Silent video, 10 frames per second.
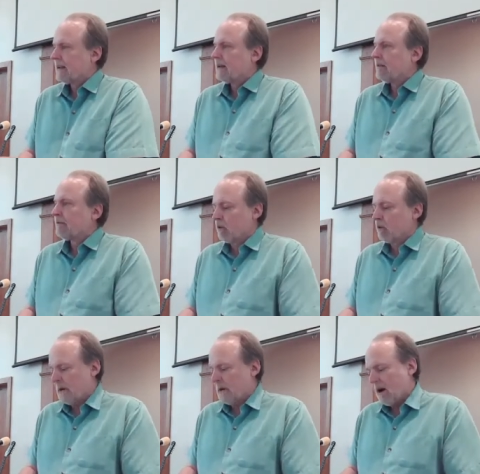For
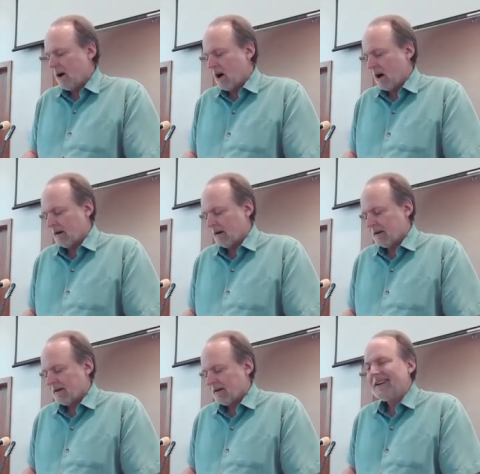we are
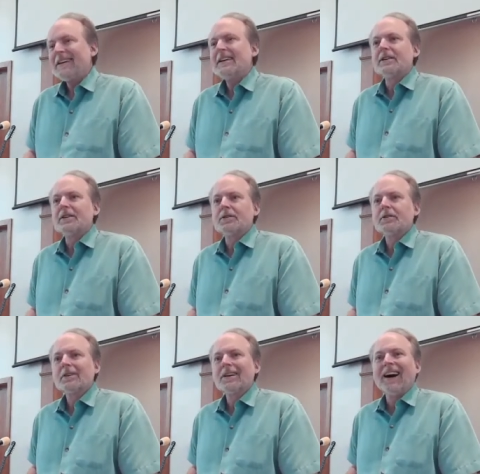
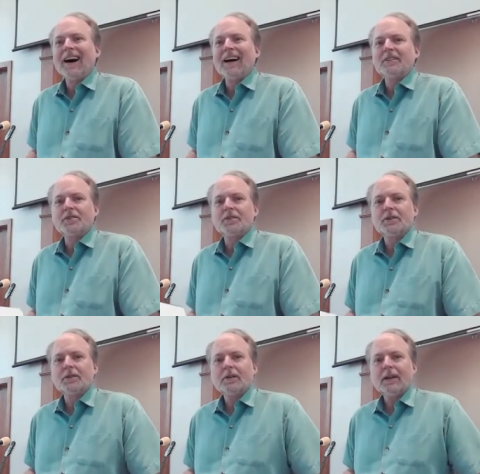his, God's
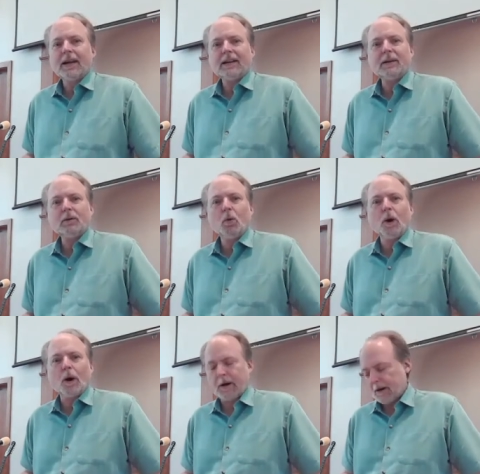
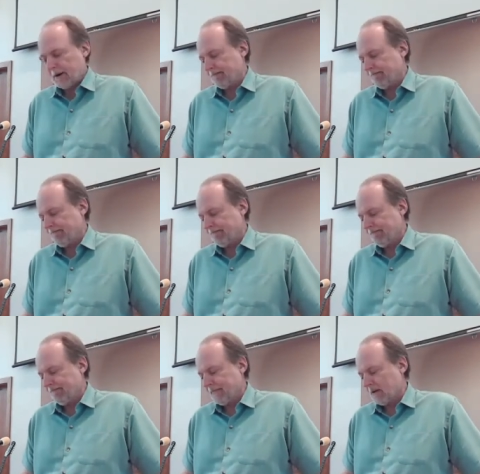handiwork,
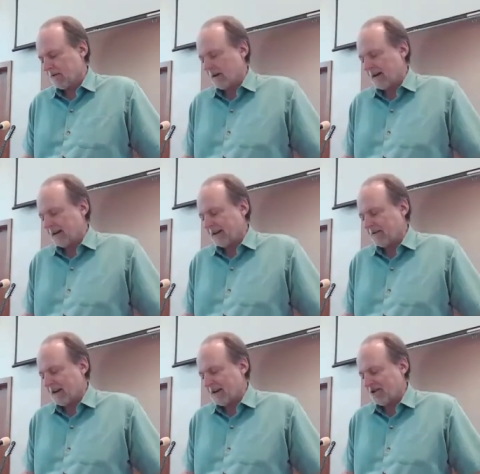created in
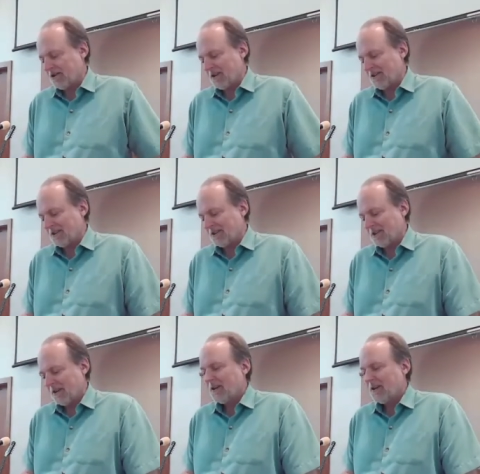Christ Jesus